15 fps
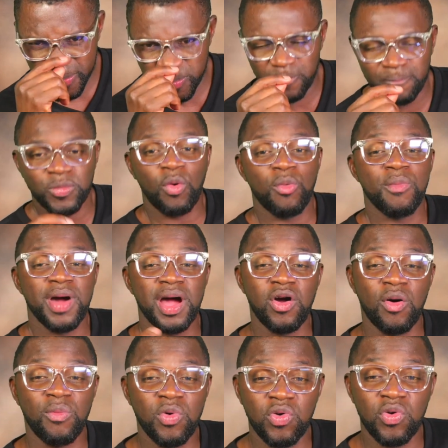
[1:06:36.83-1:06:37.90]
No ma
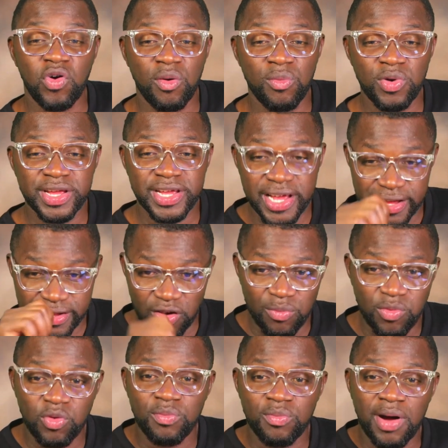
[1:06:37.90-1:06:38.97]
omo ye,
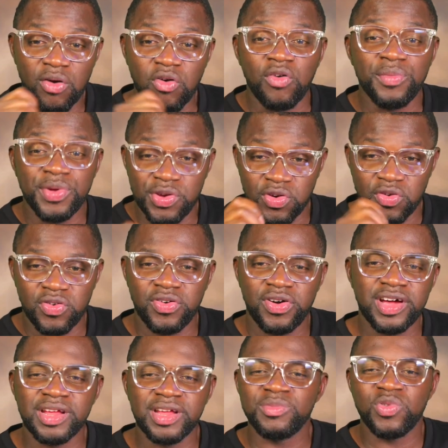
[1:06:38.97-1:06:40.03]
omo ma communio,
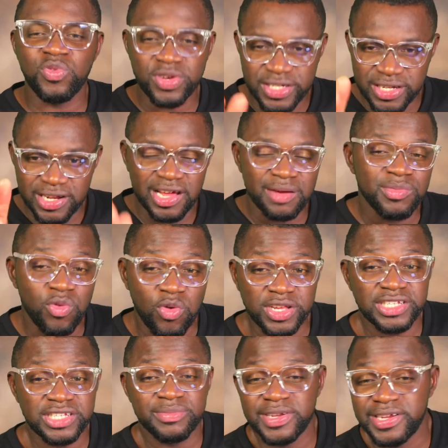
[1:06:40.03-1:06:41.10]
and I'm could deal me quite
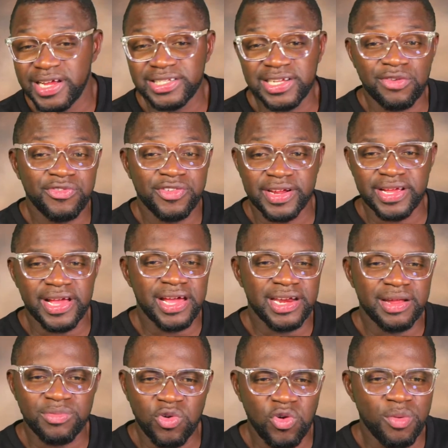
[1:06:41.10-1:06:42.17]
jimmy the atafrey, and
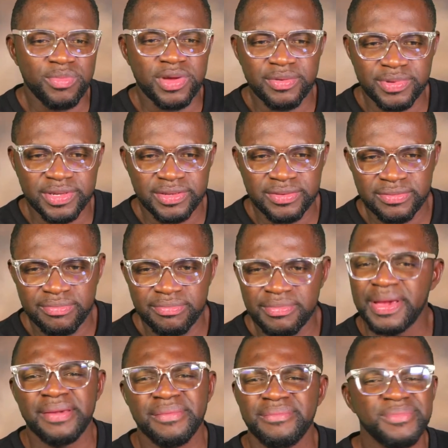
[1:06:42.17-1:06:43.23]
I'm come baby.
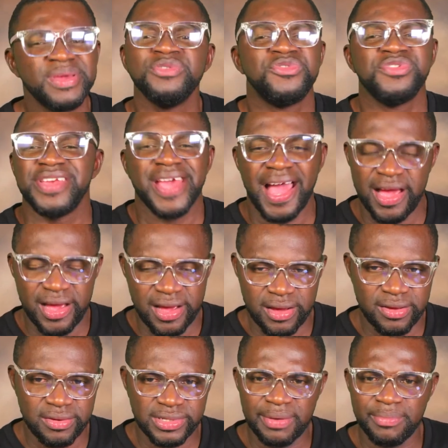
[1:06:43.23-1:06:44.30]
Me, mintria,
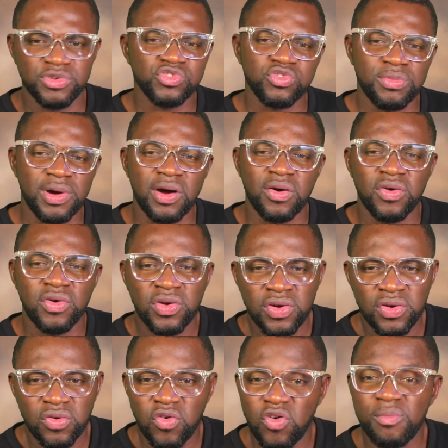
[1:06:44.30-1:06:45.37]
semen so ma,
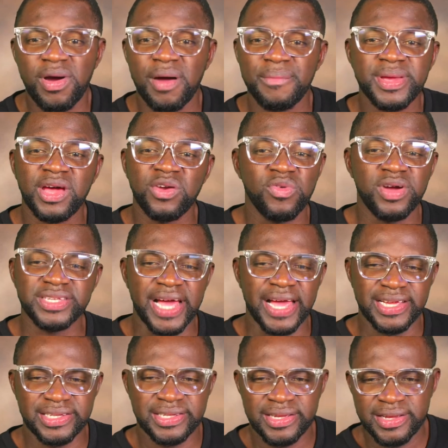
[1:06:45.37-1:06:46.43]
umma me and wejai.
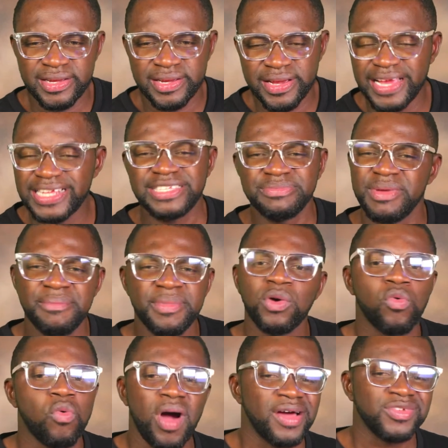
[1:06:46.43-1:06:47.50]
It may mean
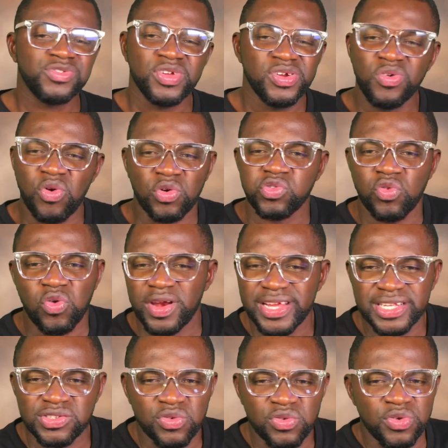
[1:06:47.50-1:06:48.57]
quasselum got to
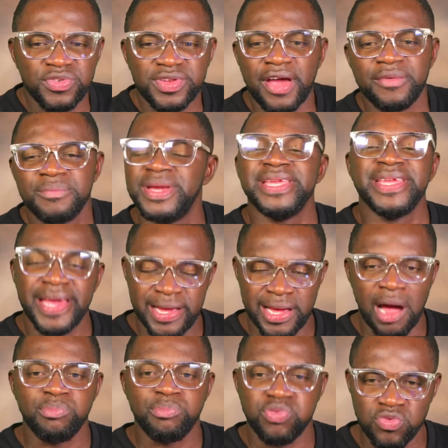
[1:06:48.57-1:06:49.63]
collection could ya, mean ye,
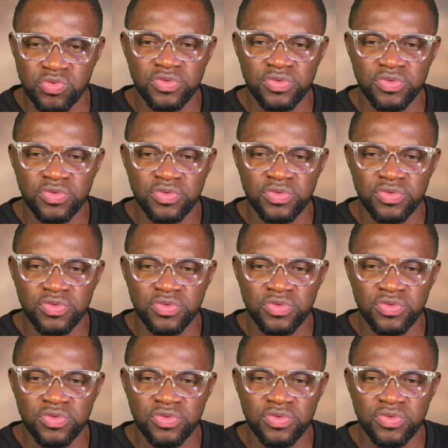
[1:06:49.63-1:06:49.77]
a poo.